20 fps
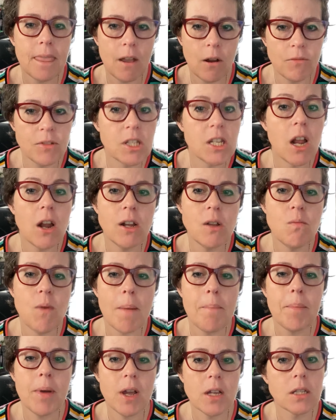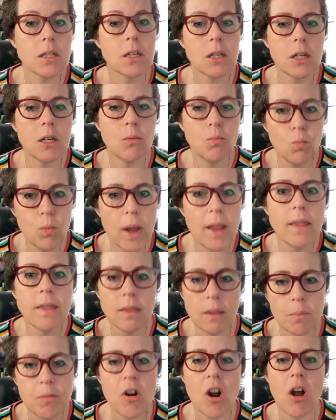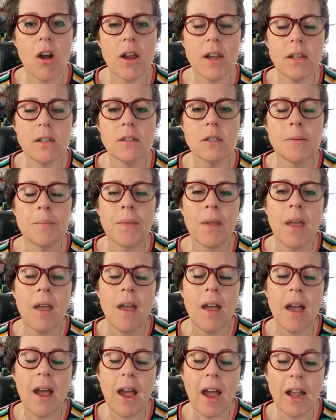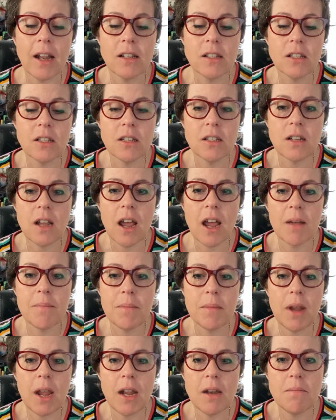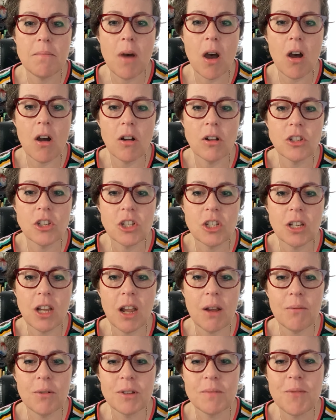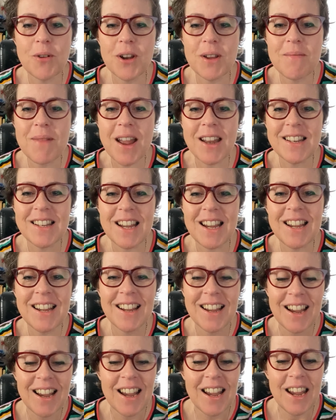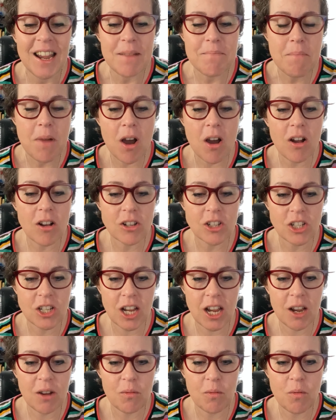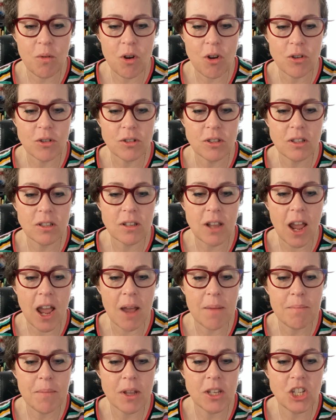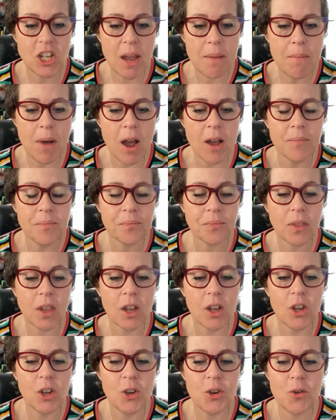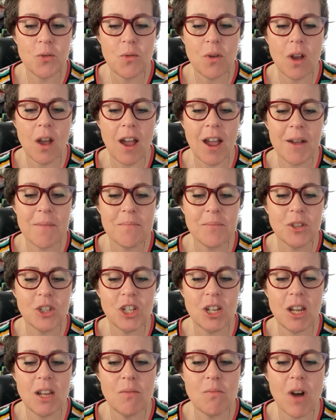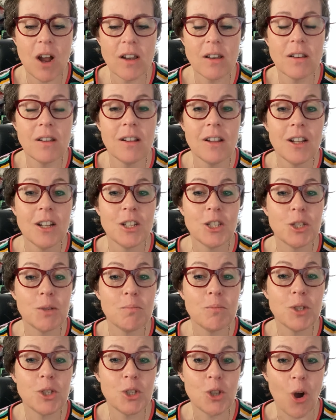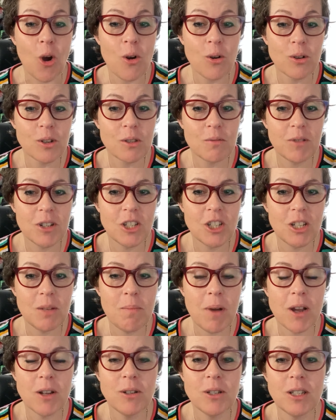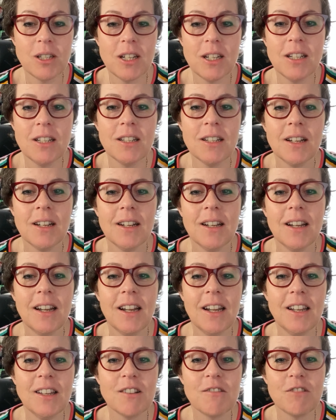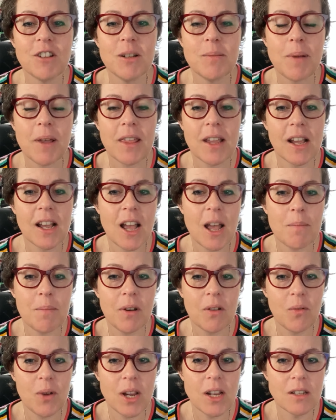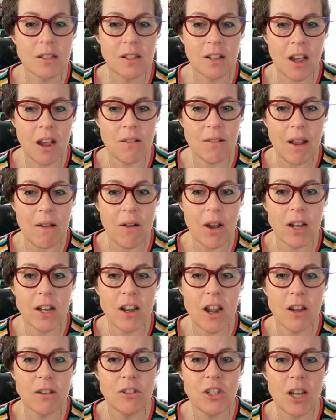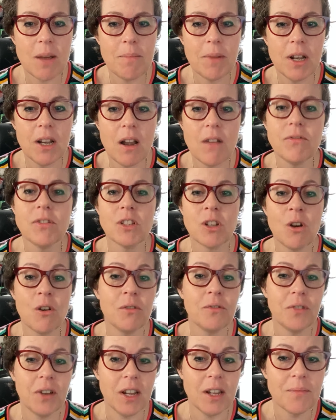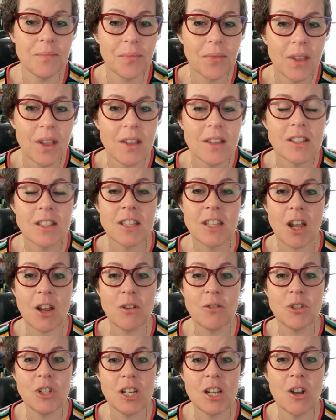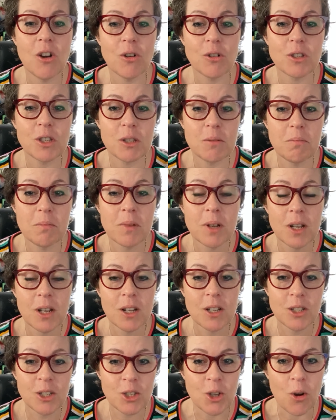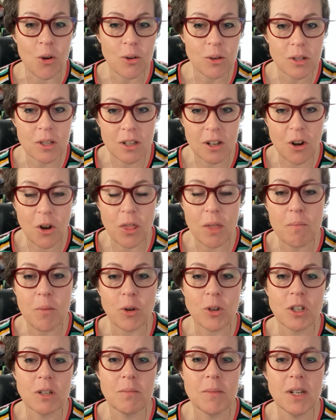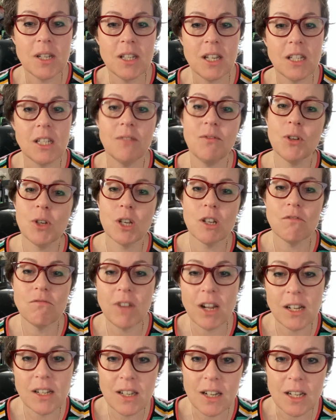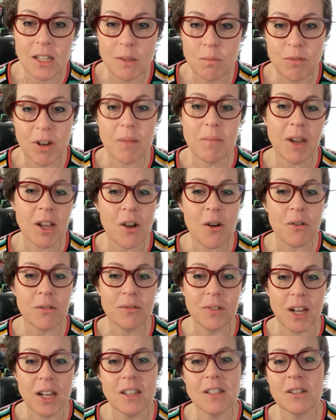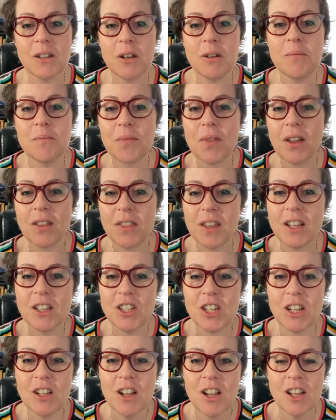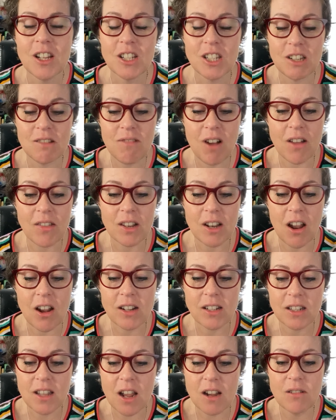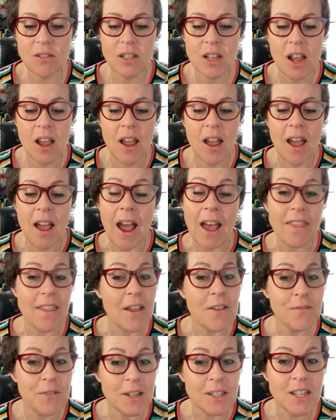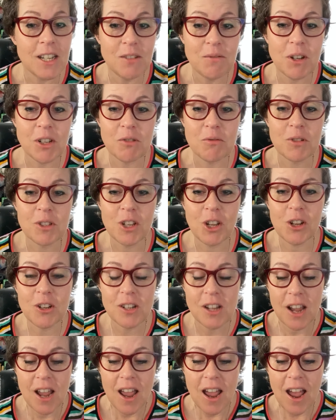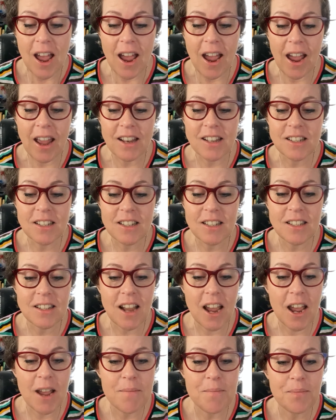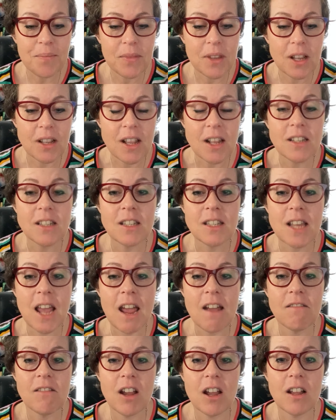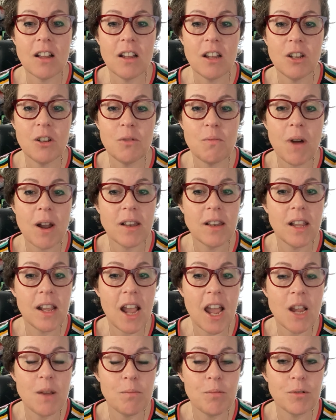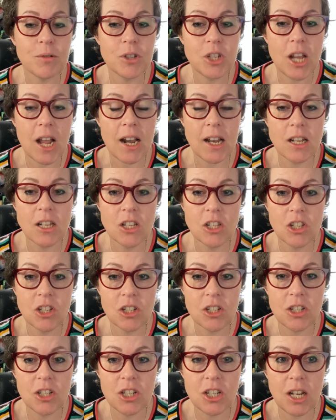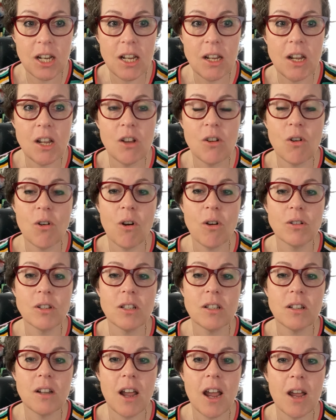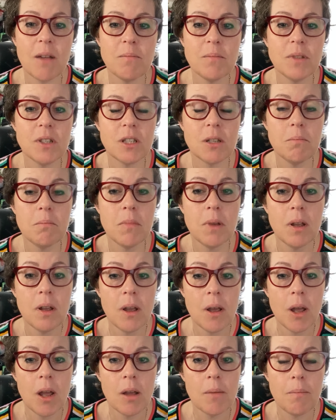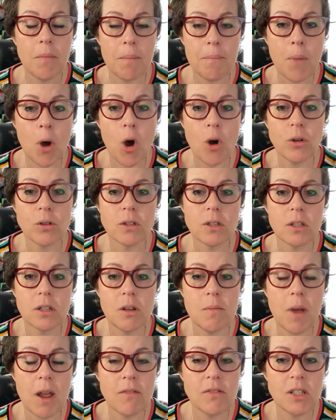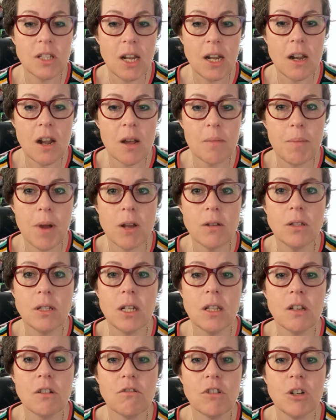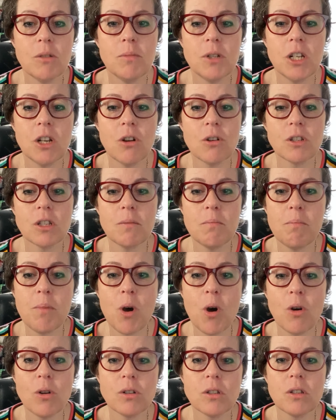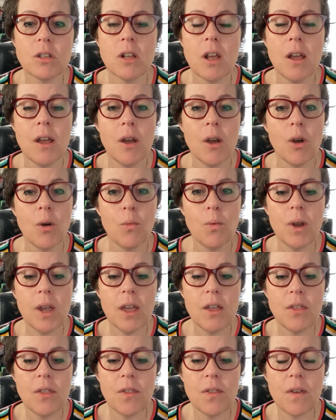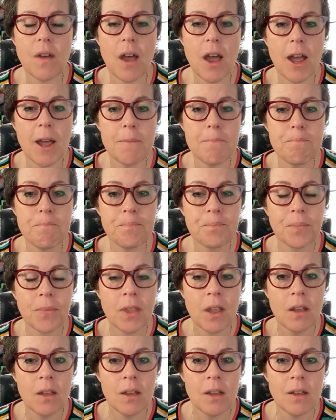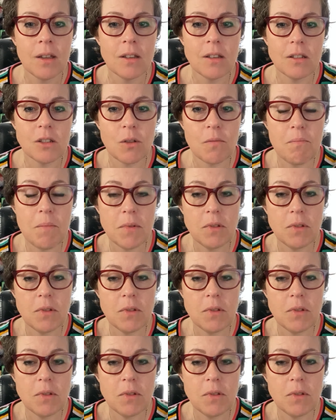obviously only one person can win the prize. And in March it was, morning Mandy, in March it was Gemma, who she won some socks, which she posted in the group I think a couple of weeks ago. Now I know Gemma loves coffee, so she got some socks, and on the bottom it says, if you can read this, bring me coffee. So I think she rather liked those, and they fitted, which was good. And then Sarah, who won the April challenge, she got some pots. You may have seen her post in the group. She got some pots with sort